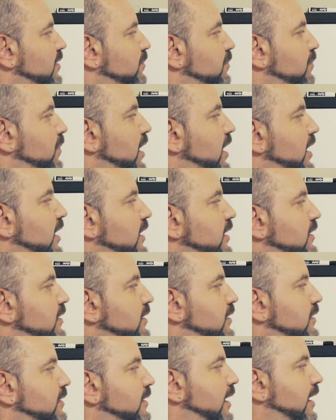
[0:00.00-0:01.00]

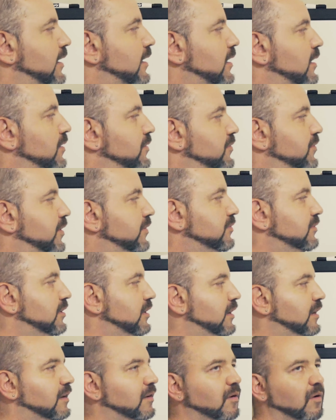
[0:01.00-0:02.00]
Mind Deck
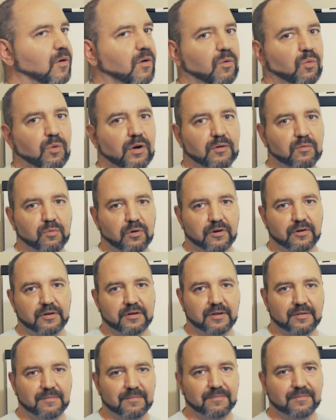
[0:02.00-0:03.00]
15, all one
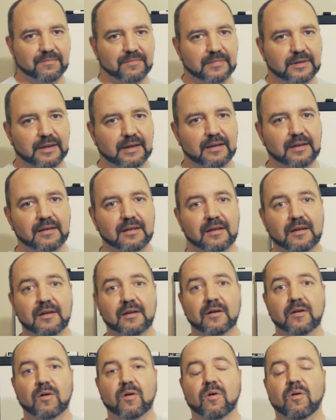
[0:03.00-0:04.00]
word. Okay.
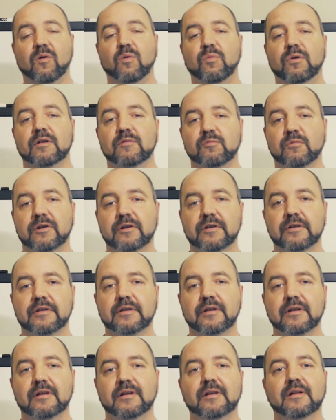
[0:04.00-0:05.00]
All one
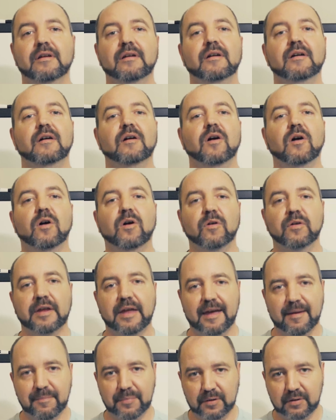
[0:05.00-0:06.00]
word, all
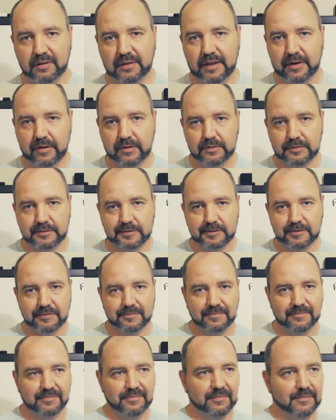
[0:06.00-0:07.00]
capital letters.
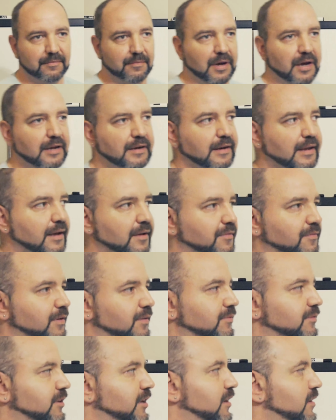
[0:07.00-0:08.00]
Mind Deck
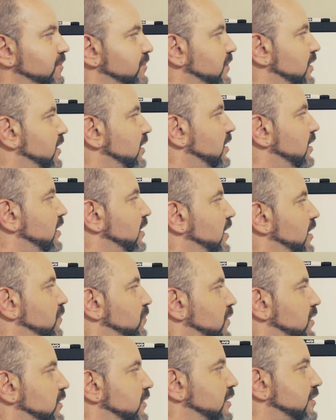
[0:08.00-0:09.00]
15. And
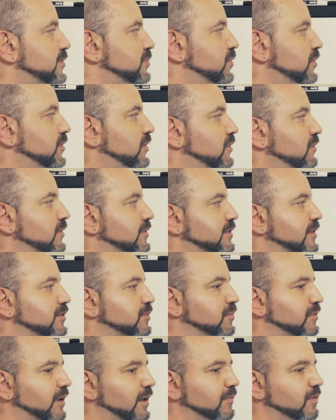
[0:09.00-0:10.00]
what this will do is this
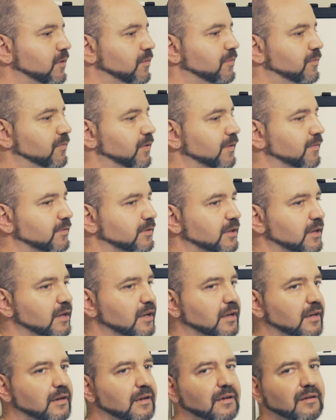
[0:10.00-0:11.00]
will give you
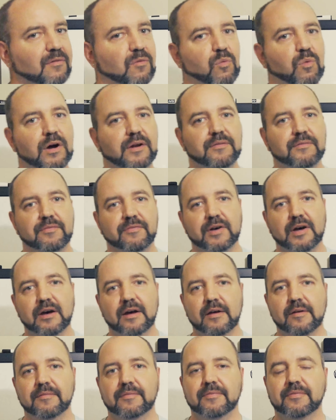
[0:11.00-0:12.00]
15, 1
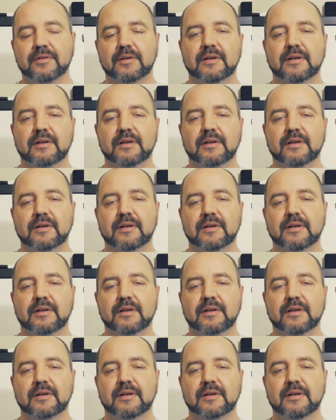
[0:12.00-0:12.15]
5,